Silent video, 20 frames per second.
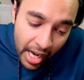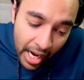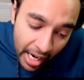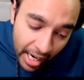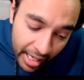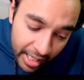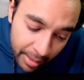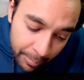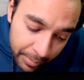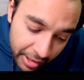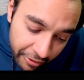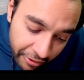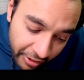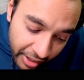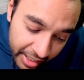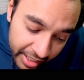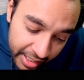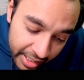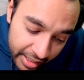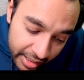I am
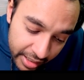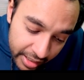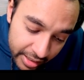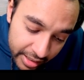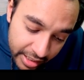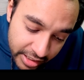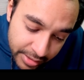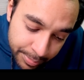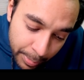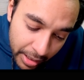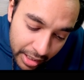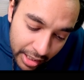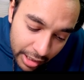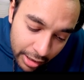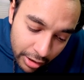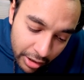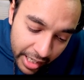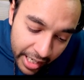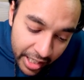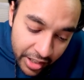defining this
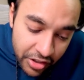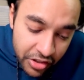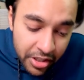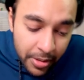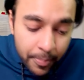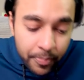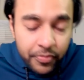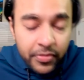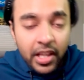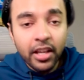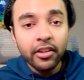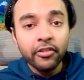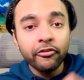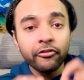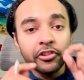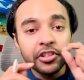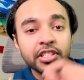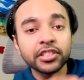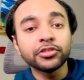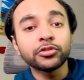particular edge,
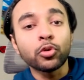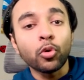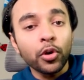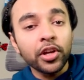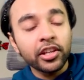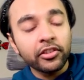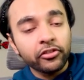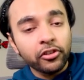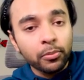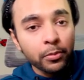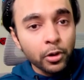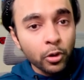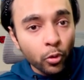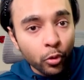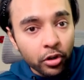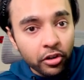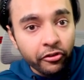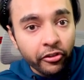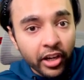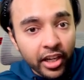which is going from
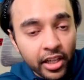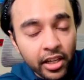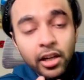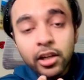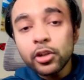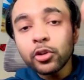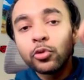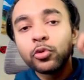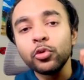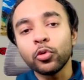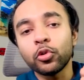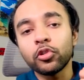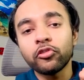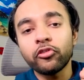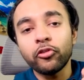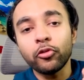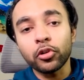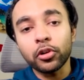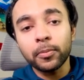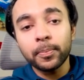node 1 to node
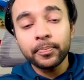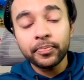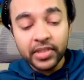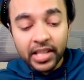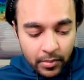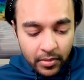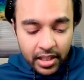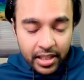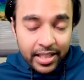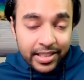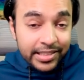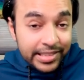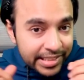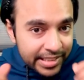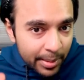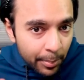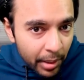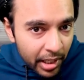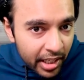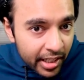4.
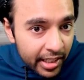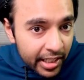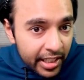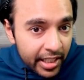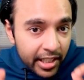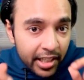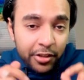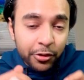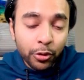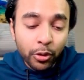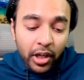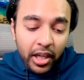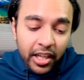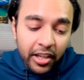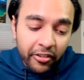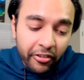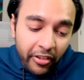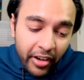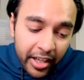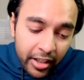Similarly, you can
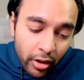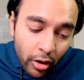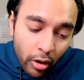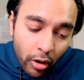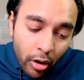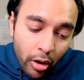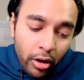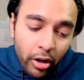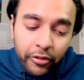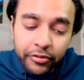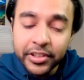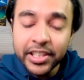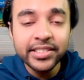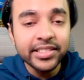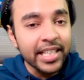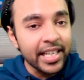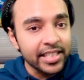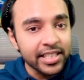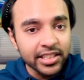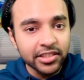define all of these
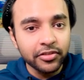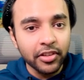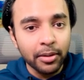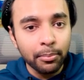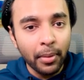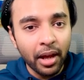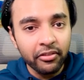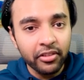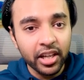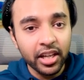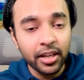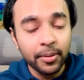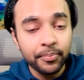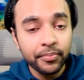edges one by one.